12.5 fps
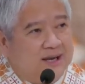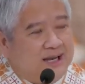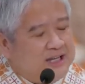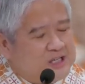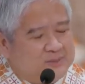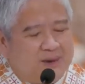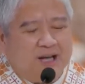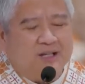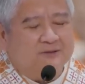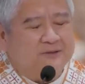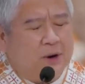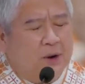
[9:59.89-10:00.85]
in
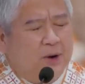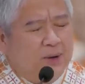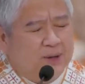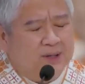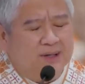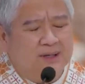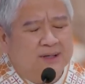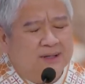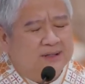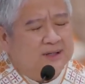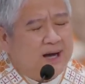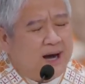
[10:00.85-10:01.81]
spite of
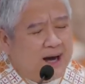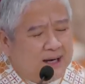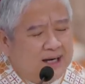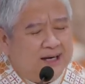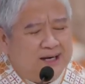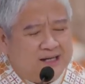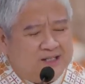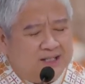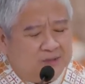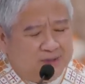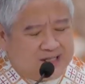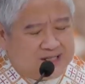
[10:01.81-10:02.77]
all the ugliness
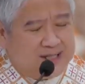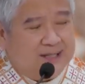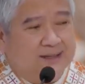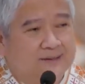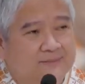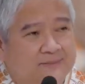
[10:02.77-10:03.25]
that we see.